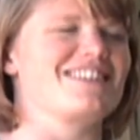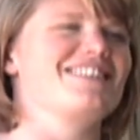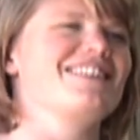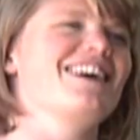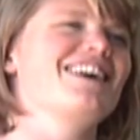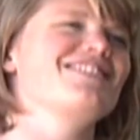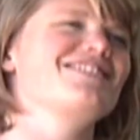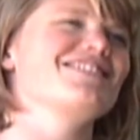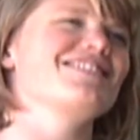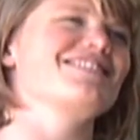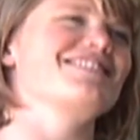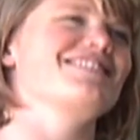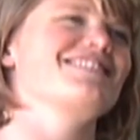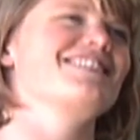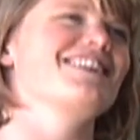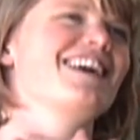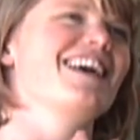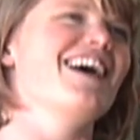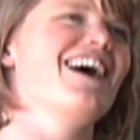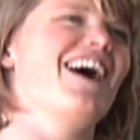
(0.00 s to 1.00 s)
And that
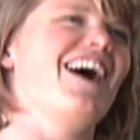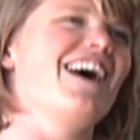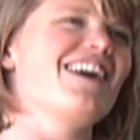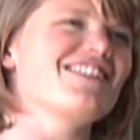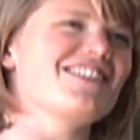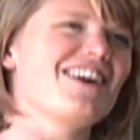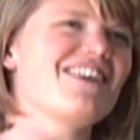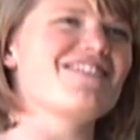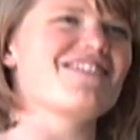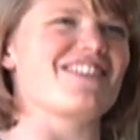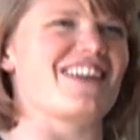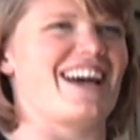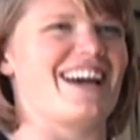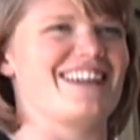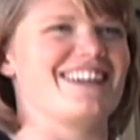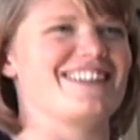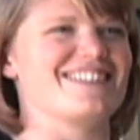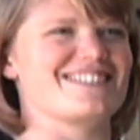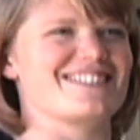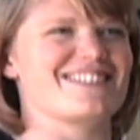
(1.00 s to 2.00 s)
just I love
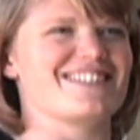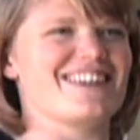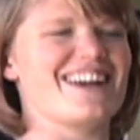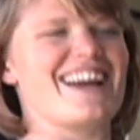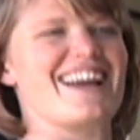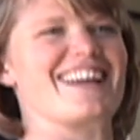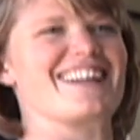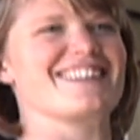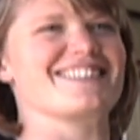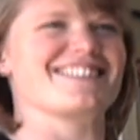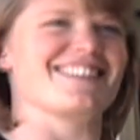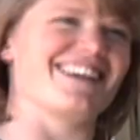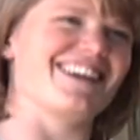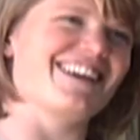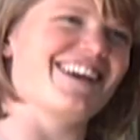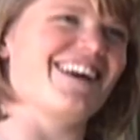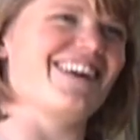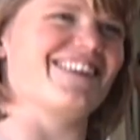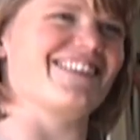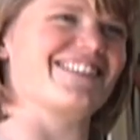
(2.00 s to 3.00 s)
that. It's great. It's
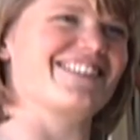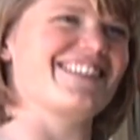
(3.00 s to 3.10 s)
like, oh,